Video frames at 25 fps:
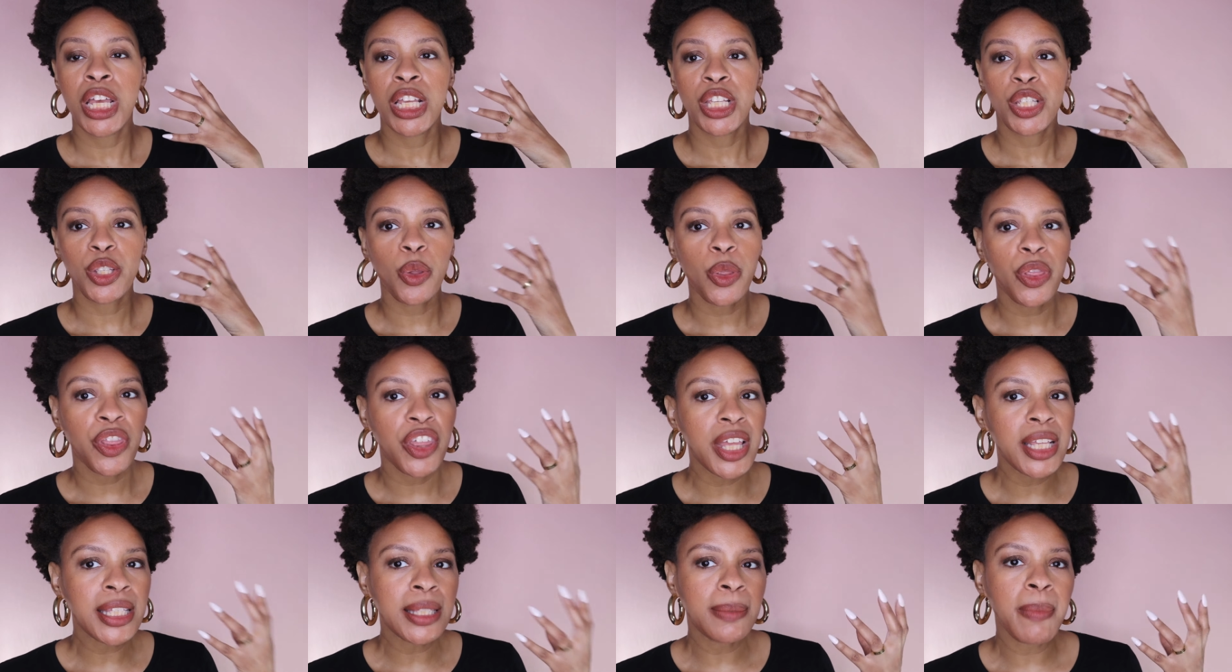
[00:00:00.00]
So
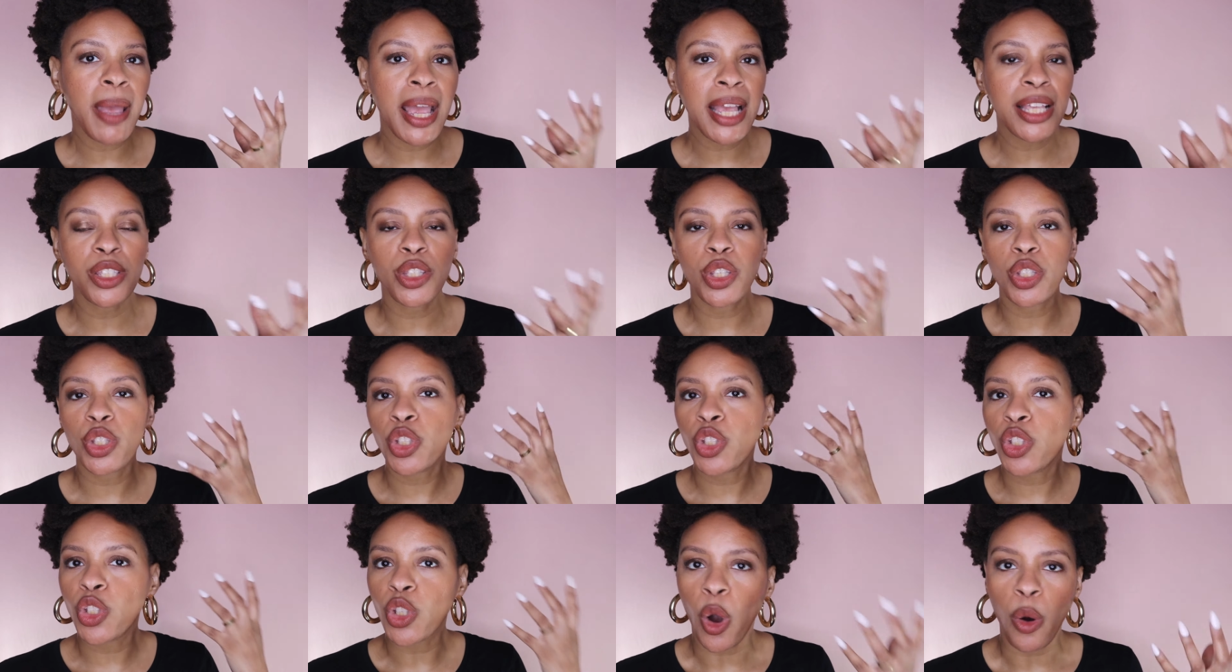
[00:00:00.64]
this
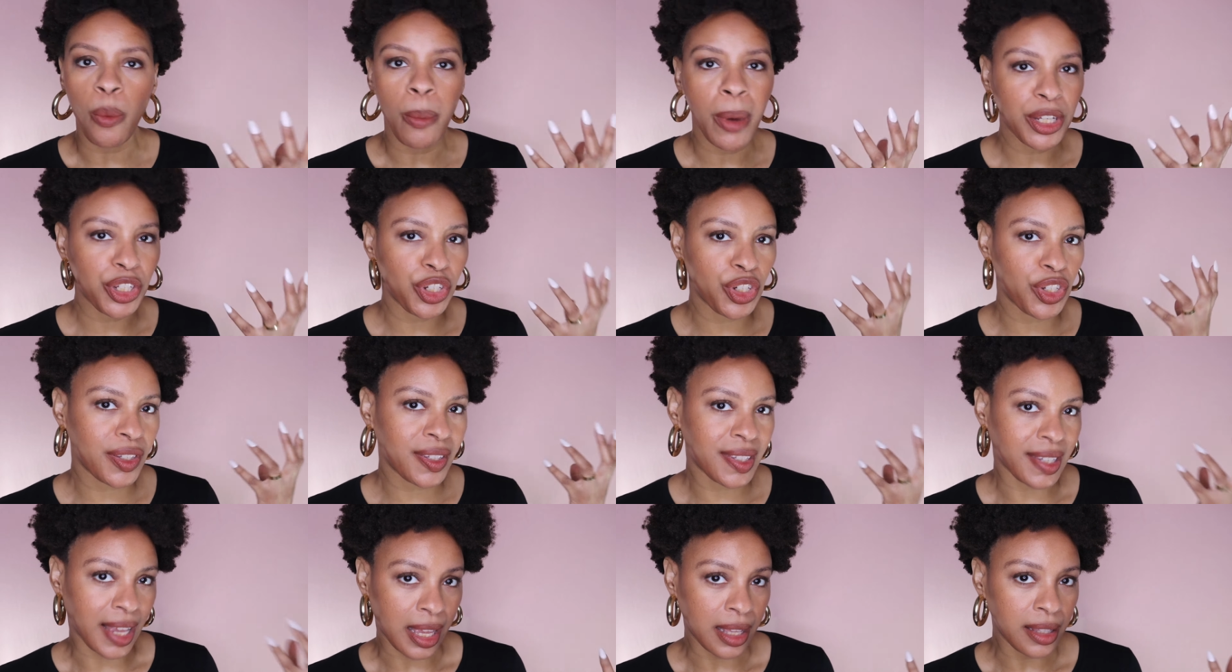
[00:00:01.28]
makes so much
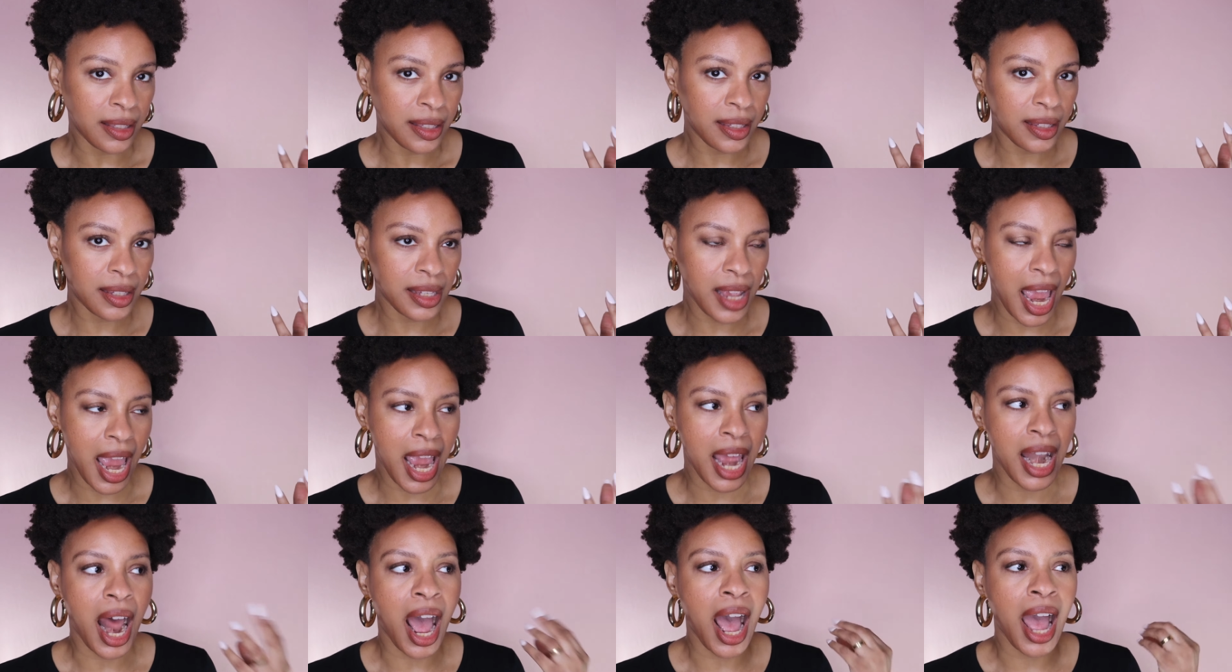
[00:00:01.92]
sense.
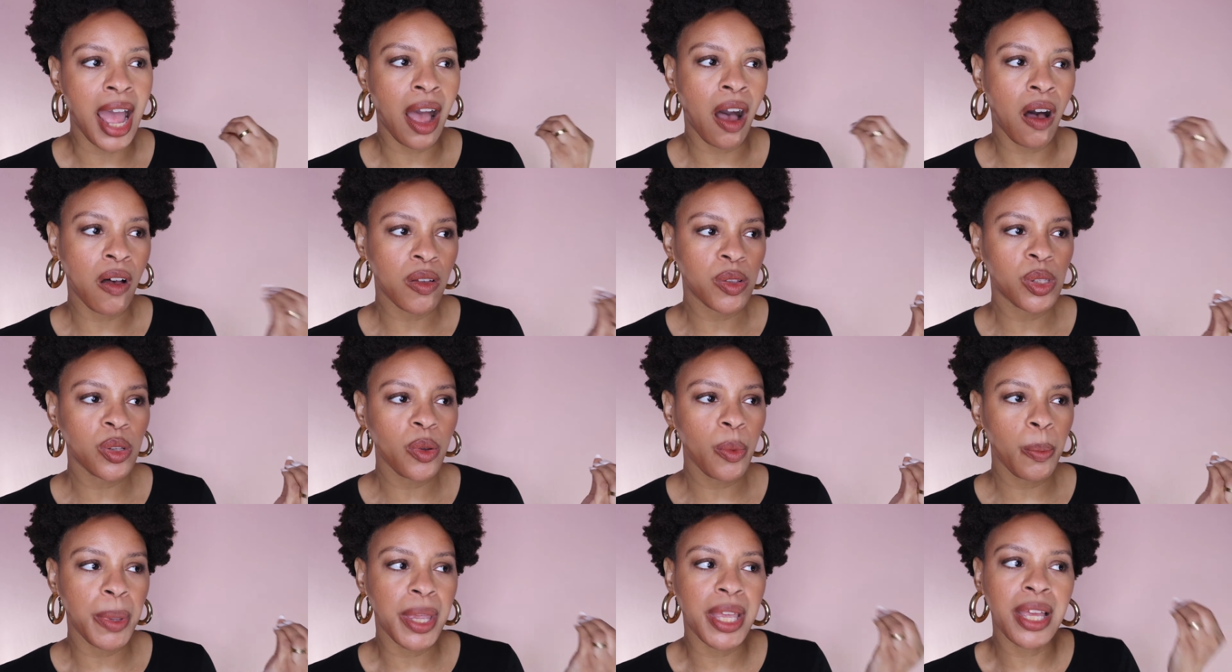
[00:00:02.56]
And I
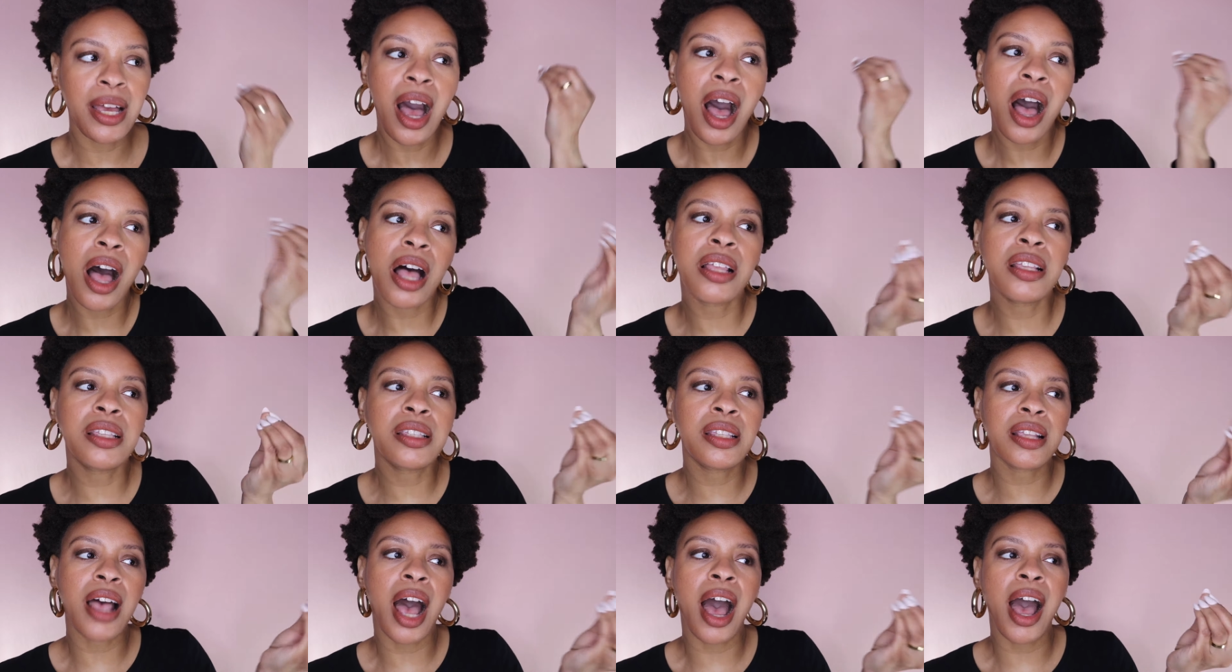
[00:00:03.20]
also,
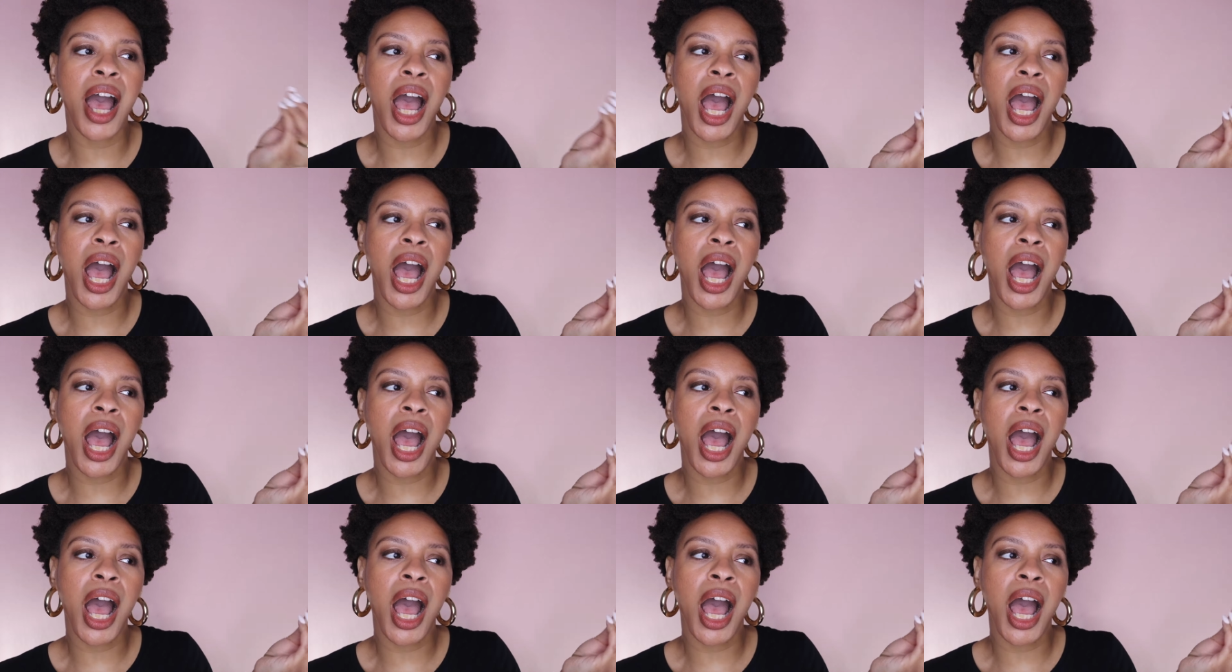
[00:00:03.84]
because